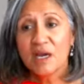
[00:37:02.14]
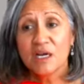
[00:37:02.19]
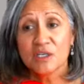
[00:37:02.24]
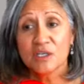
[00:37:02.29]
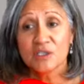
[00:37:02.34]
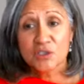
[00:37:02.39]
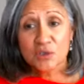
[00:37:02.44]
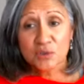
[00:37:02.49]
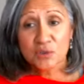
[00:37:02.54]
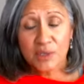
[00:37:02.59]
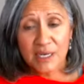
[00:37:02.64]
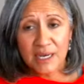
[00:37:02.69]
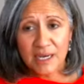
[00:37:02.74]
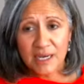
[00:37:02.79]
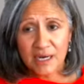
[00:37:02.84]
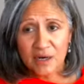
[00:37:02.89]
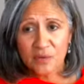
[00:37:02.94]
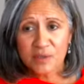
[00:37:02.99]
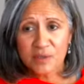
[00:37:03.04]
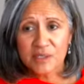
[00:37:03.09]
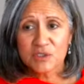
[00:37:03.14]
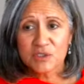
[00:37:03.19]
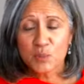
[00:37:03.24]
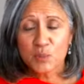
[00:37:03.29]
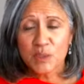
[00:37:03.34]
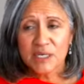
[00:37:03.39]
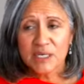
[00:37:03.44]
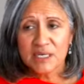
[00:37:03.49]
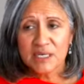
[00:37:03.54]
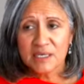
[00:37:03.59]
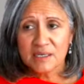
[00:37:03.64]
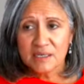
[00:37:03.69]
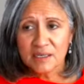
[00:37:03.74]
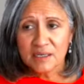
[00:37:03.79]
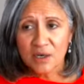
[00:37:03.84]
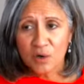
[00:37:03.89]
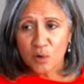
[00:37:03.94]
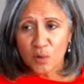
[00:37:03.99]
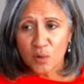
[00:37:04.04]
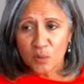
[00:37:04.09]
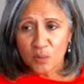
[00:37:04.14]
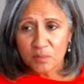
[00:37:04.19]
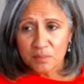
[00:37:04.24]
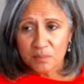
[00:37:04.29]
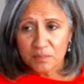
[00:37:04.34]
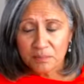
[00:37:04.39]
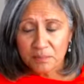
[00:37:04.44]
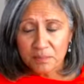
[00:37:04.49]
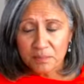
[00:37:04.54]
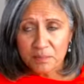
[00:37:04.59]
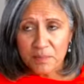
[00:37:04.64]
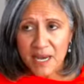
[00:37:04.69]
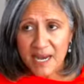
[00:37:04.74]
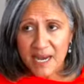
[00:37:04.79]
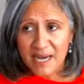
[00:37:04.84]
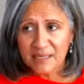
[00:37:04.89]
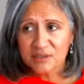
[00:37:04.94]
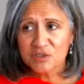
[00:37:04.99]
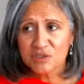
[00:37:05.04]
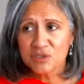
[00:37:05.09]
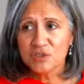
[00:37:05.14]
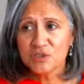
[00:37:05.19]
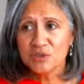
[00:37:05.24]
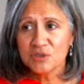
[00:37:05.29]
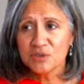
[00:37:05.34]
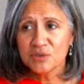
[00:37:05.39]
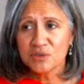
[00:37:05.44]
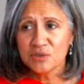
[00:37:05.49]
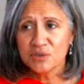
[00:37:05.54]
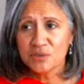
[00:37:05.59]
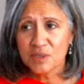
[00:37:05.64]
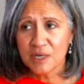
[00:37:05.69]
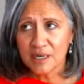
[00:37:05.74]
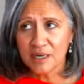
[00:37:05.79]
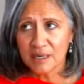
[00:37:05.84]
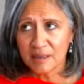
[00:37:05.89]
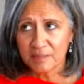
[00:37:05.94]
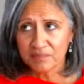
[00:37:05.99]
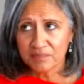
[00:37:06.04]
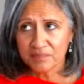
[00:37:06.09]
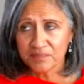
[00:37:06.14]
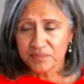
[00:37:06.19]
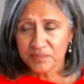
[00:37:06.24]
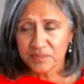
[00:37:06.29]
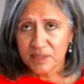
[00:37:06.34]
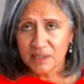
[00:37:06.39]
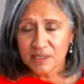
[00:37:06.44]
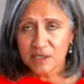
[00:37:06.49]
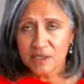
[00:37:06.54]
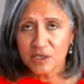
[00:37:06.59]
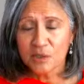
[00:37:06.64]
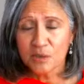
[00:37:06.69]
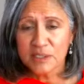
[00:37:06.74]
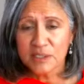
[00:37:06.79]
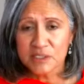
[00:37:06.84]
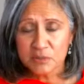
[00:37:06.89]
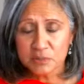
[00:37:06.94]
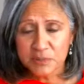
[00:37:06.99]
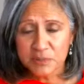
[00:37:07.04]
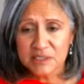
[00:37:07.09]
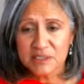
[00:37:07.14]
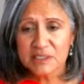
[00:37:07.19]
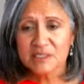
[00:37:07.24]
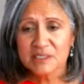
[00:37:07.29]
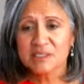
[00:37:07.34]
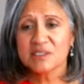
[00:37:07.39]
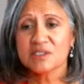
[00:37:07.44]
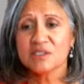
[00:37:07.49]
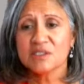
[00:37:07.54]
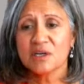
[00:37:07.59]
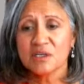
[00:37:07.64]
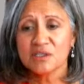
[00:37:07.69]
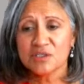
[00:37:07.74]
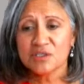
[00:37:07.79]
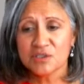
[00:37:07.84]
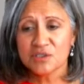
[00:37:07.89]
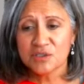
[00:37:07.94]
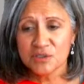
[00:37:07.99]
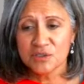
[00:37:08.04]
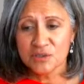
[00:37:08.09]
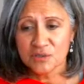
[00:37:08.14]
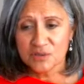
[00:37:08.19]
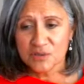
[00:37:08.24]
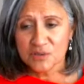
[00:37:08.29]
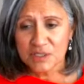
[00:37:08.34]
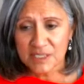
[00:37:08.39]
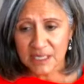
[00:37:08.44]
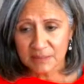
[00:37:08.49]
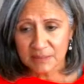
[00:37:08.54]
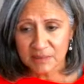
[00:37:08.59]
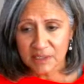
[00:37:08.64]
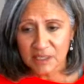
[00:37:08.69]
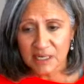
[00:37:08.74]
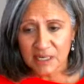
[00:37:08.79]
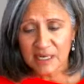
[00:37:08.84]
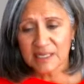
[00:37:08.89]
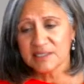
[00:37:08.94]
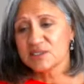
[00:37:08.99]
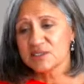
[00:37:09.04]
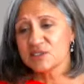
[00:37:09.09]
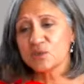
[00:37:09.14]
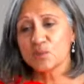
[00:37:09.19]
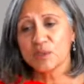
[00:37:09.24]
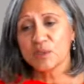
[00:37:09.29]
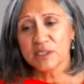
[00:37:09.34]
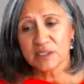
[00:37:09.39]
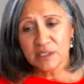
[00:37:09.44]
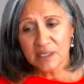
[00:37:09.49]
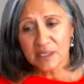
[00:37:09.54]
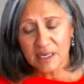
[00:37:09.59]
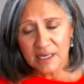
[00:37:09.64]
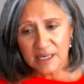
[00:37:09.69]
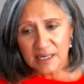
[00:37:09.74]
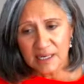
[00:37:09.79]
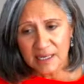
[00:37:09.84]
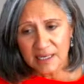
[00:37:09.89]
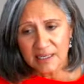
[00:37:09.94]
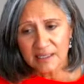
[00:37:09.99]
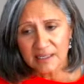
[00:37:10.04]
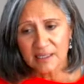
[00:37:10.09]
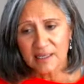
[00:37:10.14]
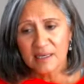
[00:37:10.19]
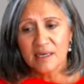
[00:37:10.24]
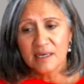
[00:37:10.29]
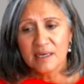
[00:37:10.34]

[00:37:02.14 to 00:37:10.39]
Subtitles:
So now as we go back to, as business starts to stabilize and realign,